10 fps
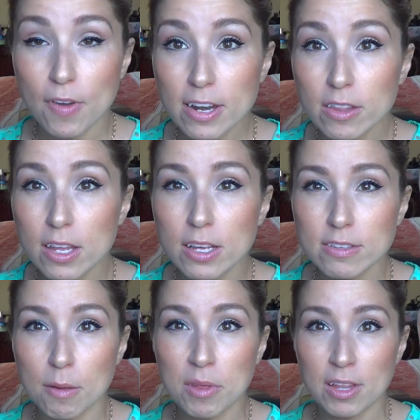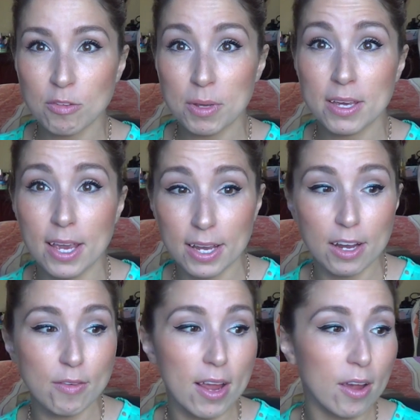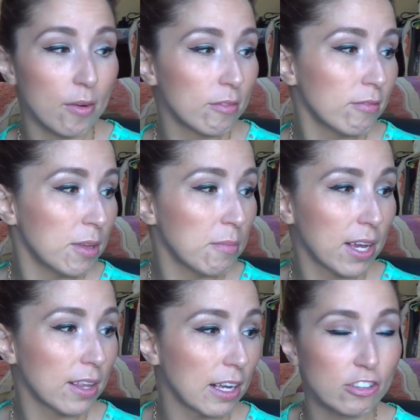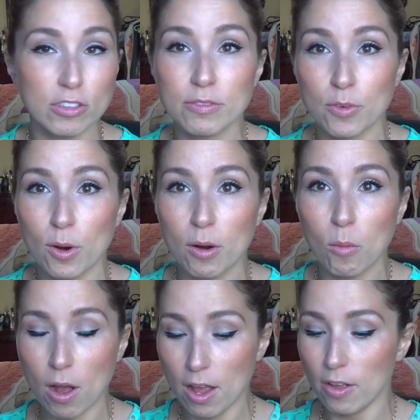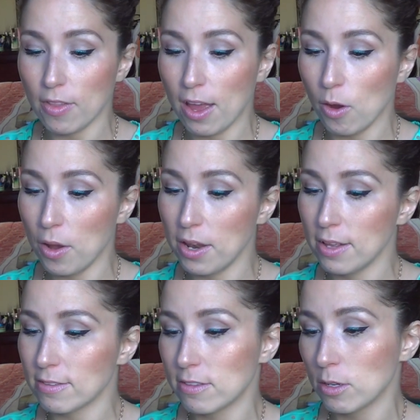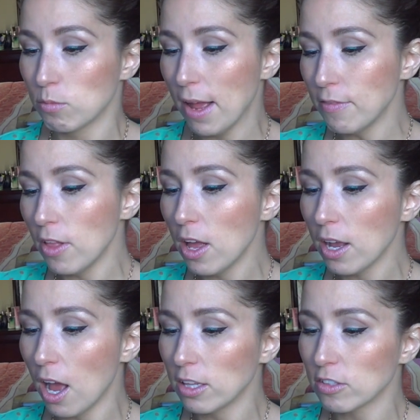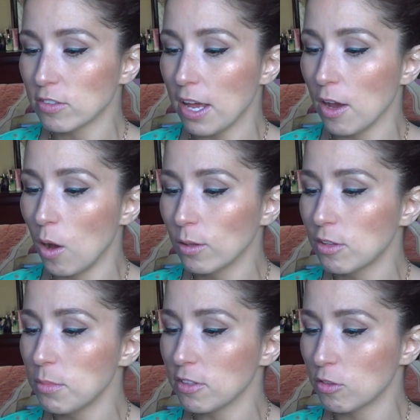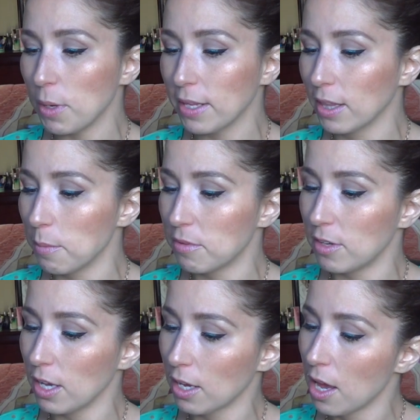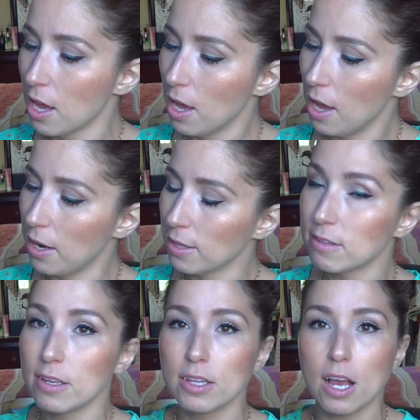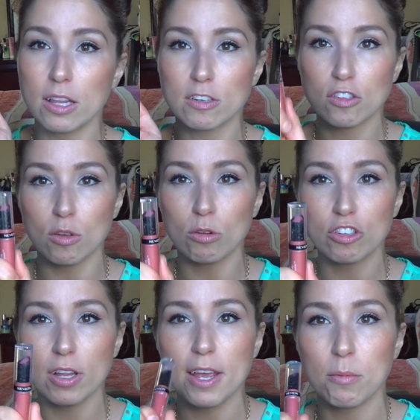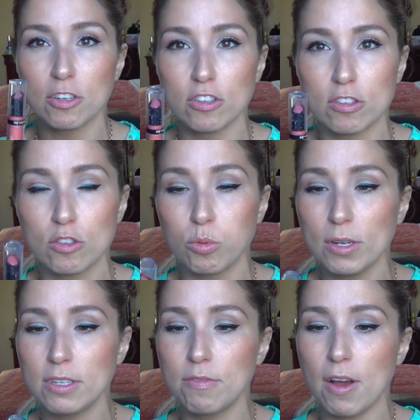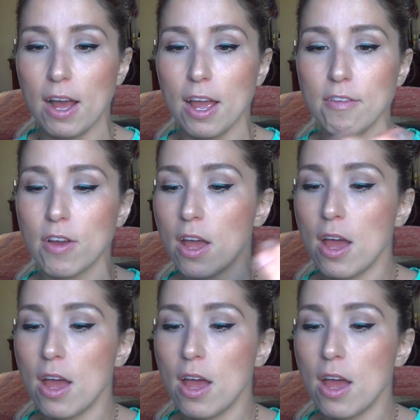Final thing is something that's been kicking around in my collection for a while now, and it's the Revlon Colorstay Ultimate Suede Lipstick, and it's in the color Socialite, which is 25.